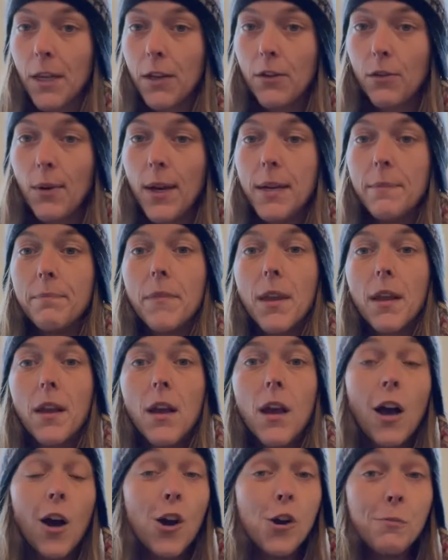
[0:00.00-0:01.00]
Sweet.
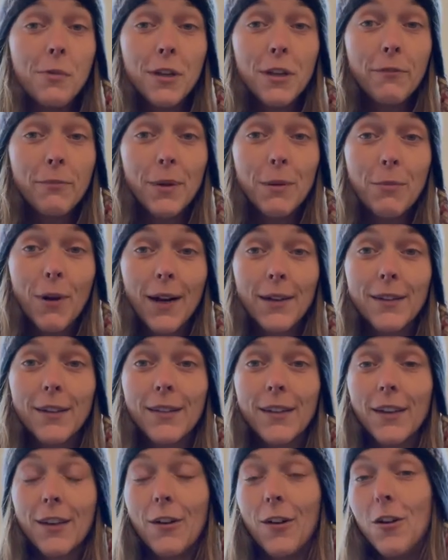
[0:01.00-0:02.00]
Hope that you've been
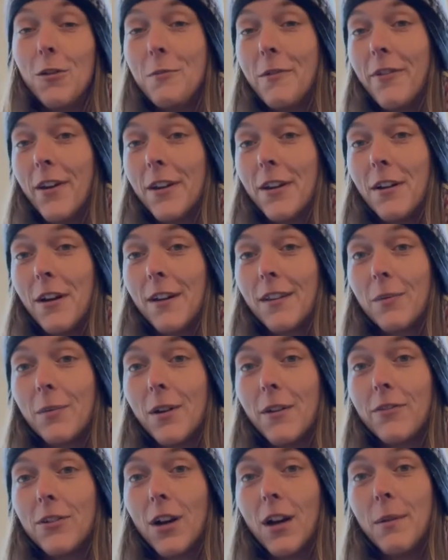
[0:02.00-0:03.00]
practicing at home. You've had a nice bit
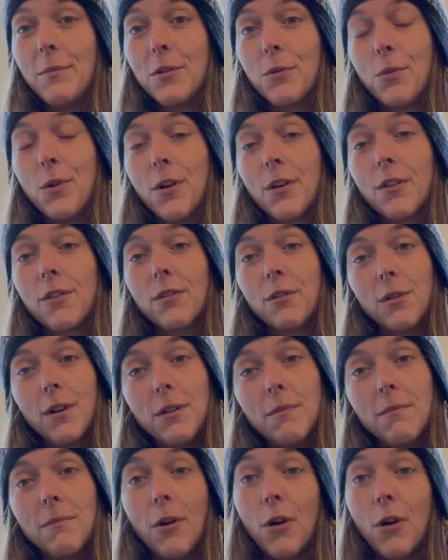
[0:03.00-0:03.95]
of time to work through it.